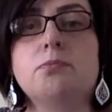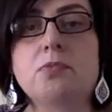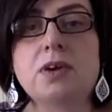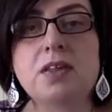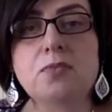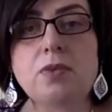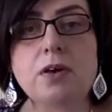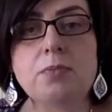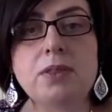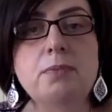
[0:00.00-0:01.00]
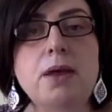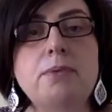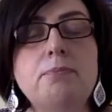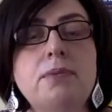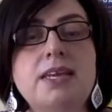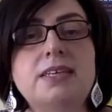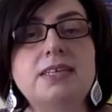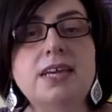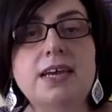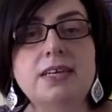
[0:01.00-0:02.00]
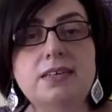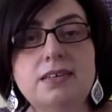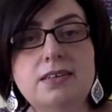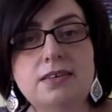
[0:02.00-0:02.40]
Breathe properly, maybe meditate.